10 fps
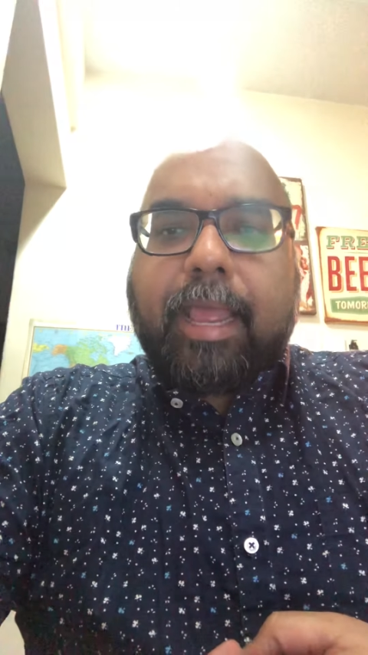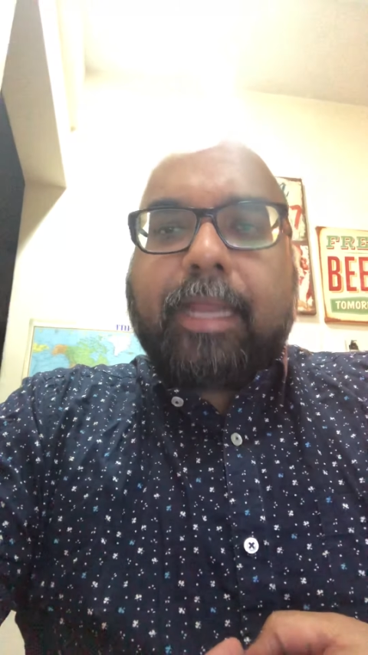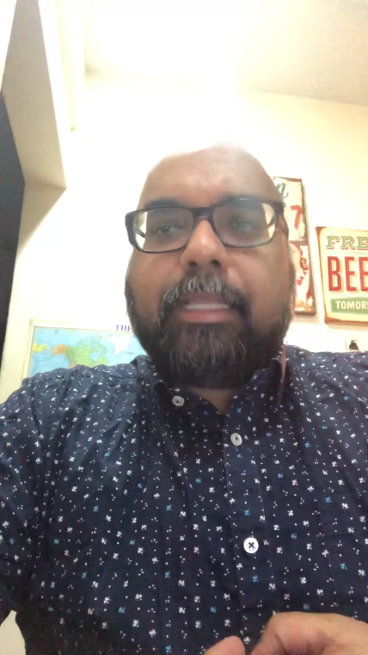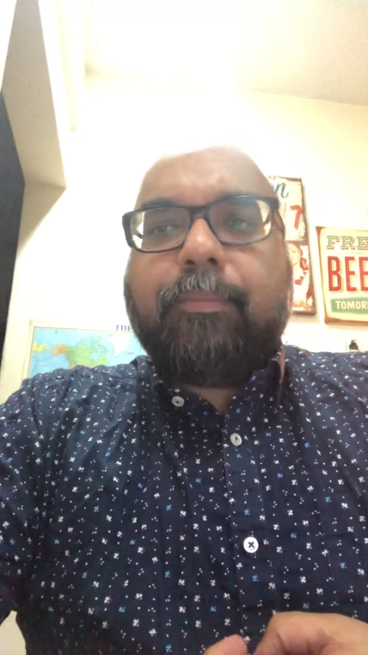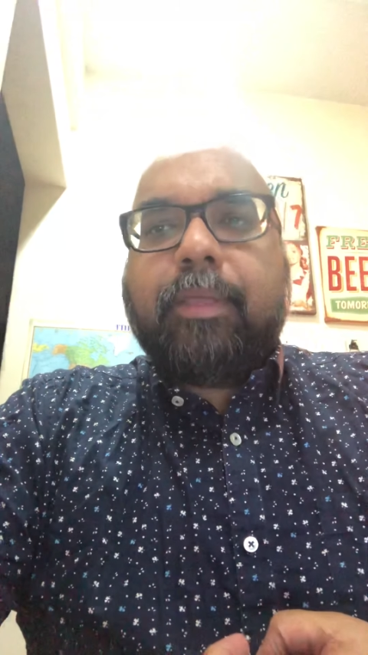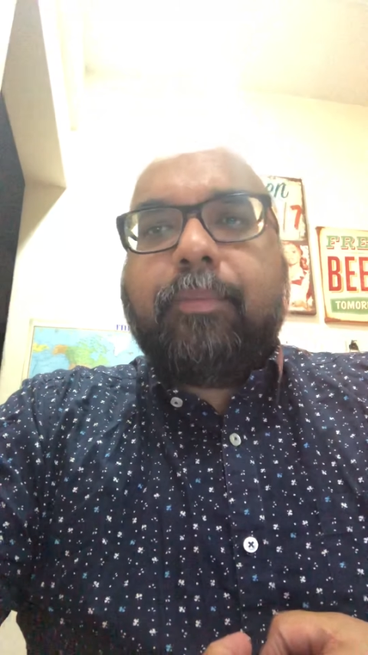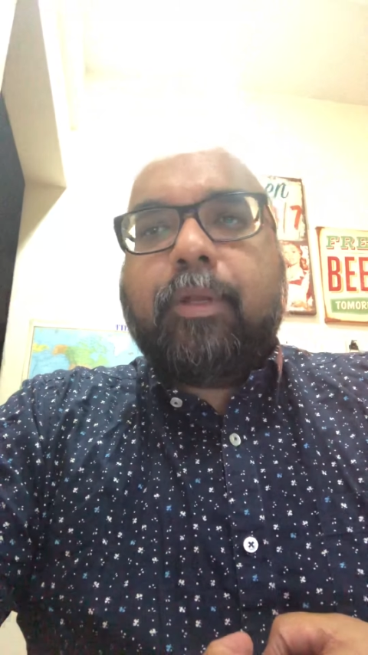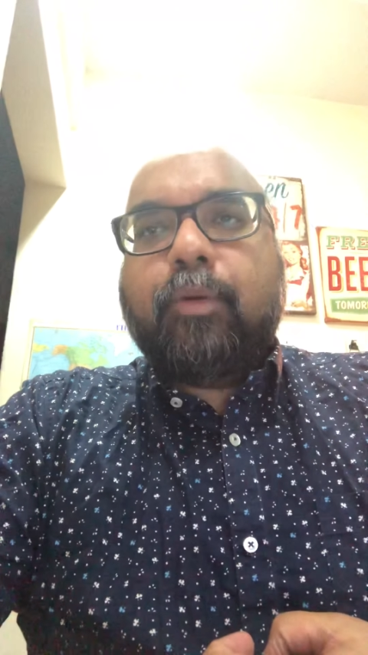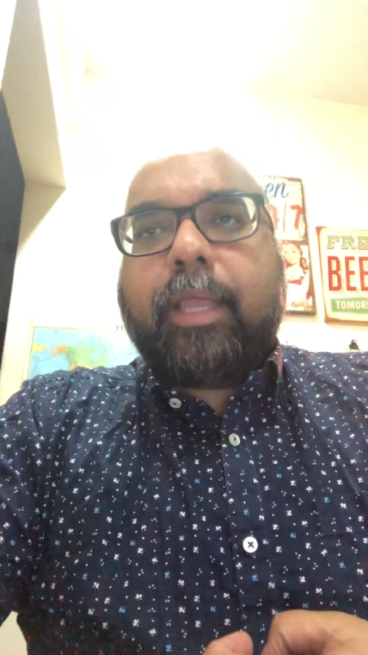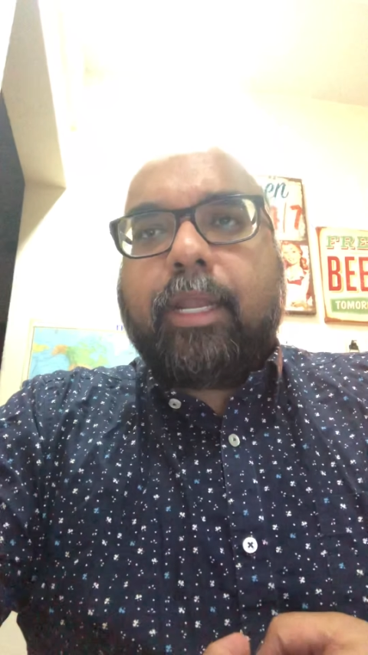and the
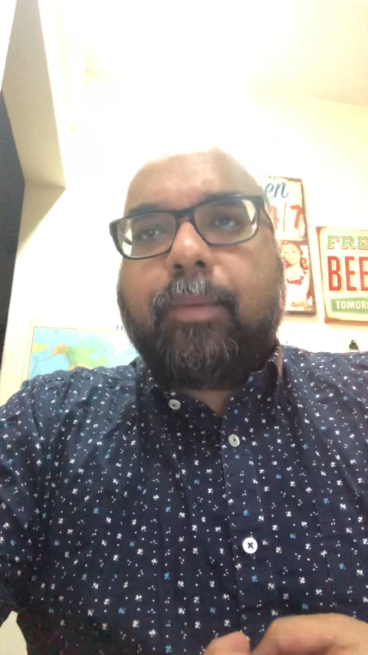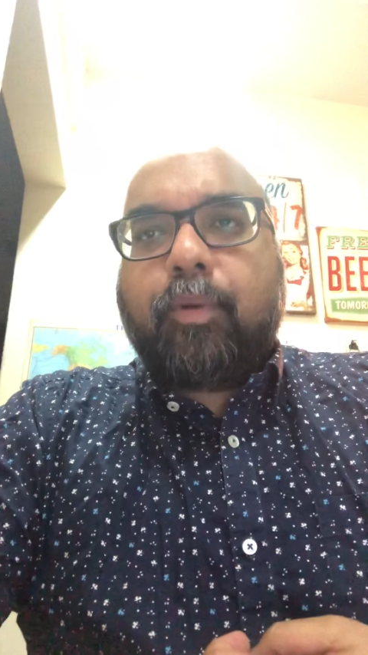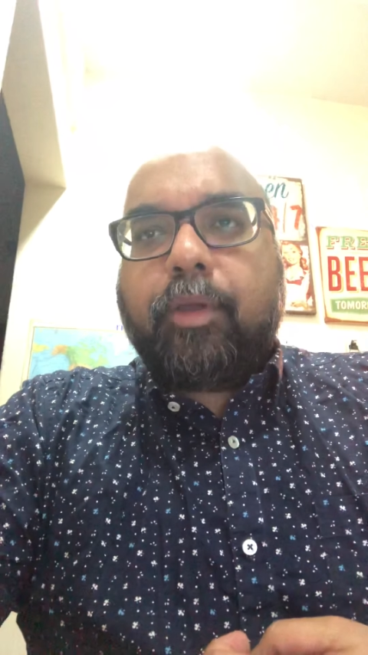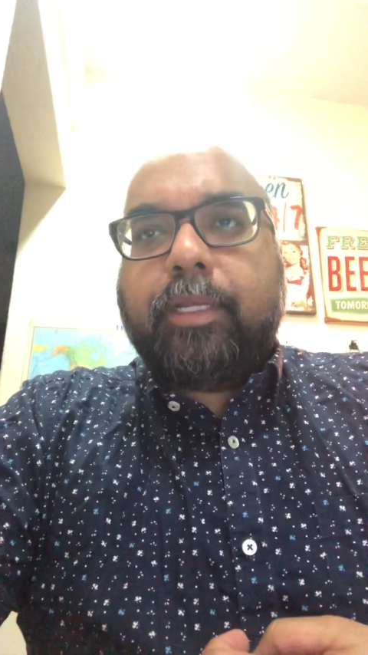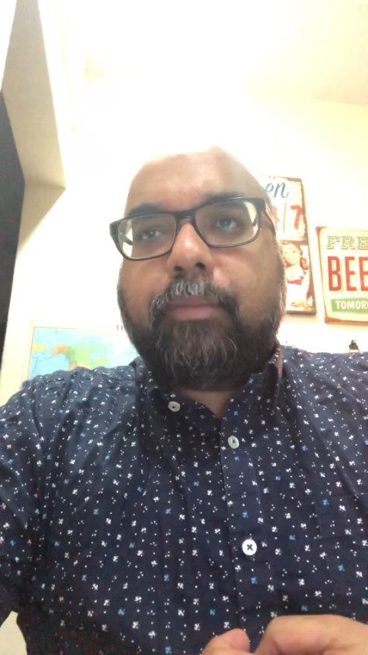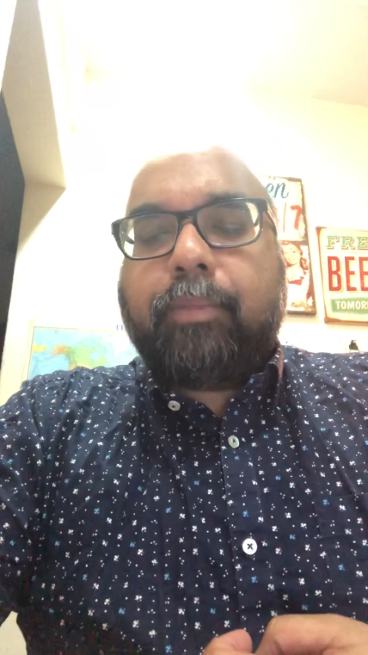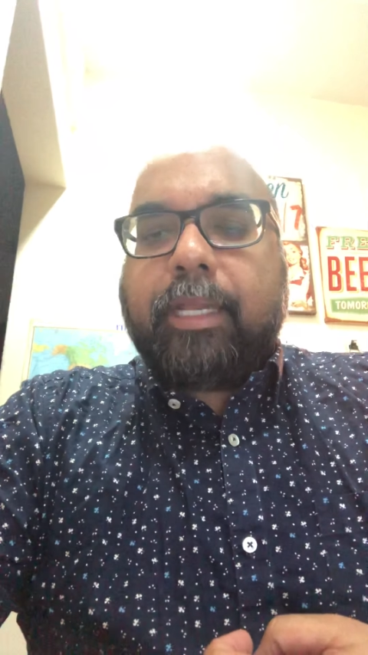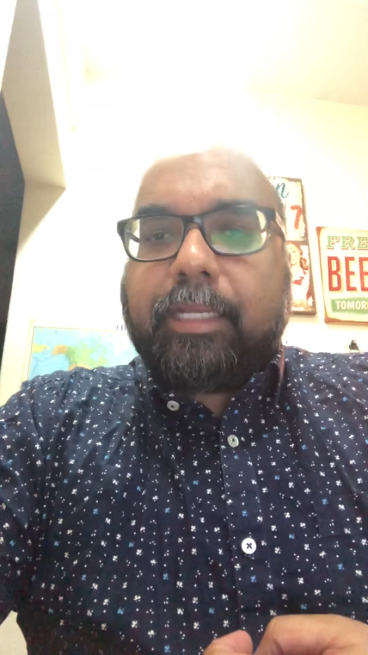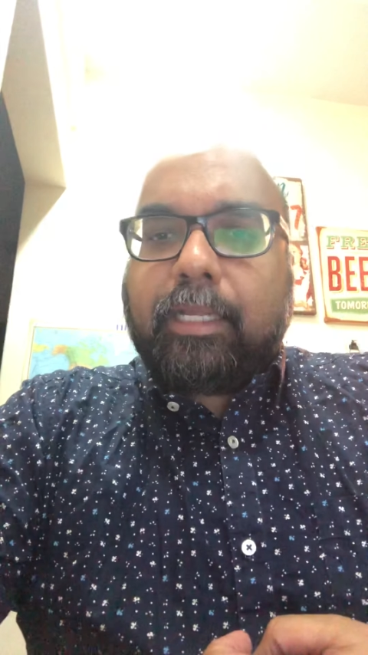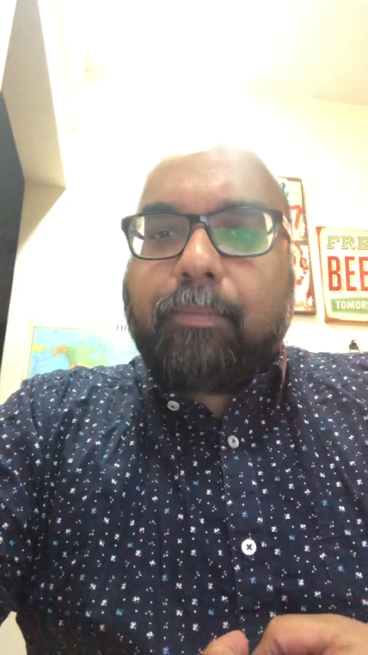people who can appoint,
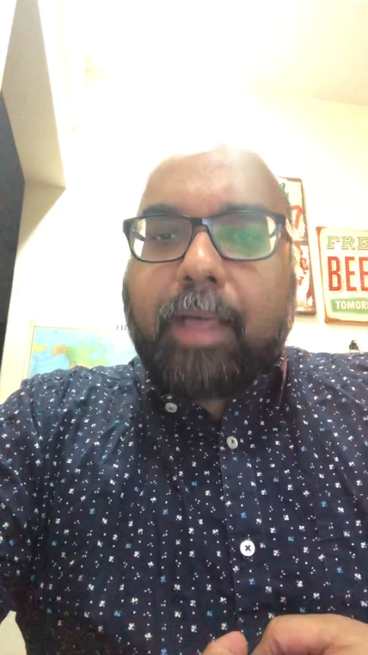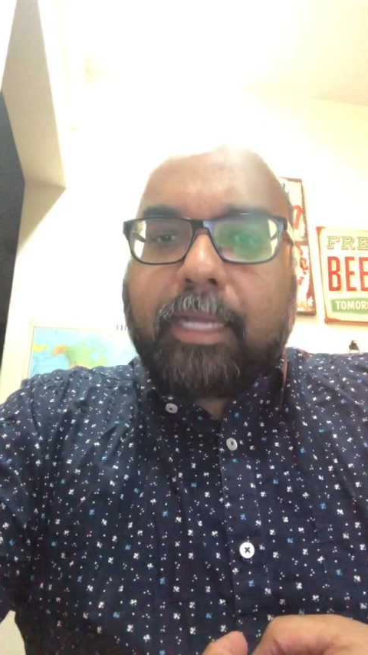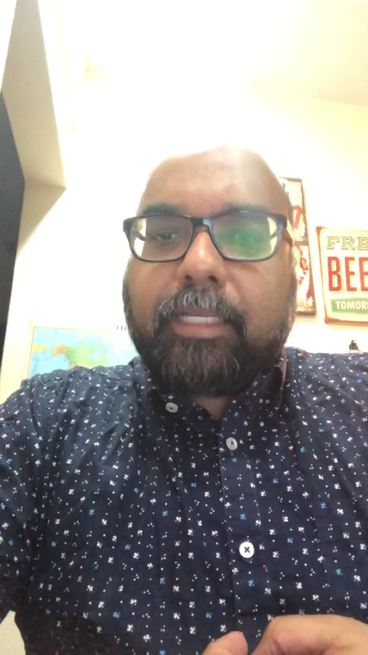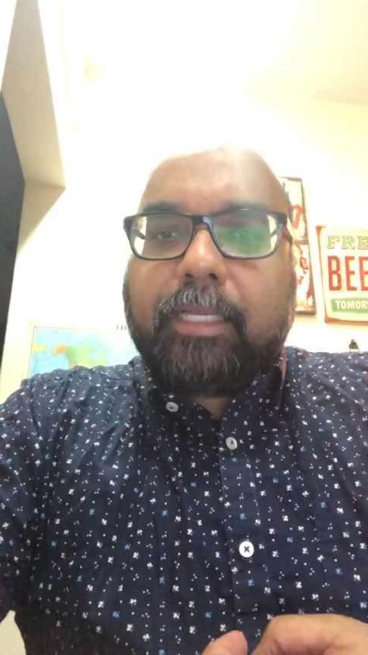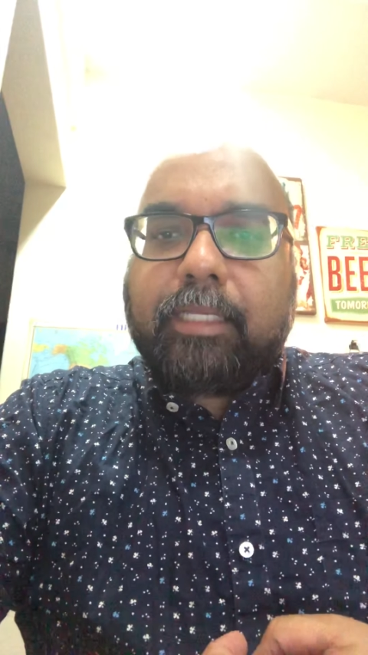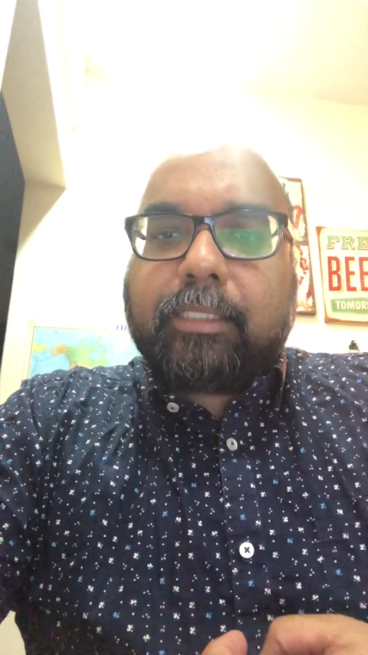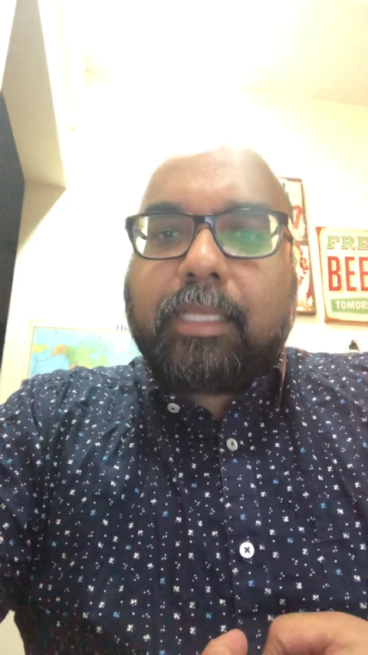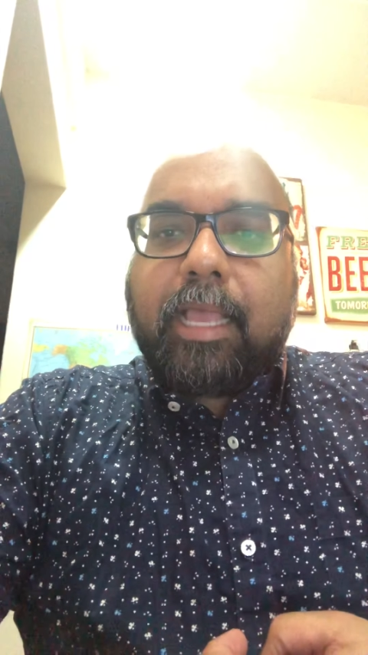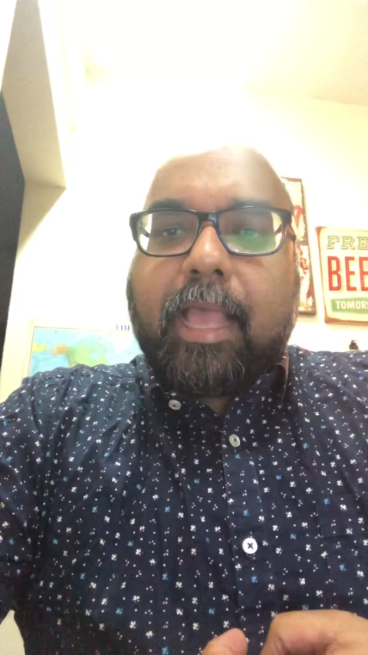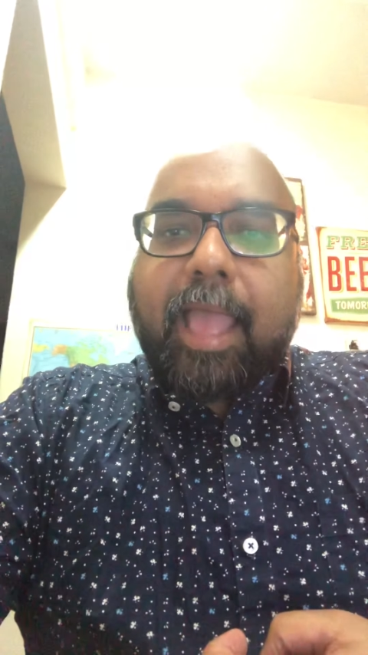political parties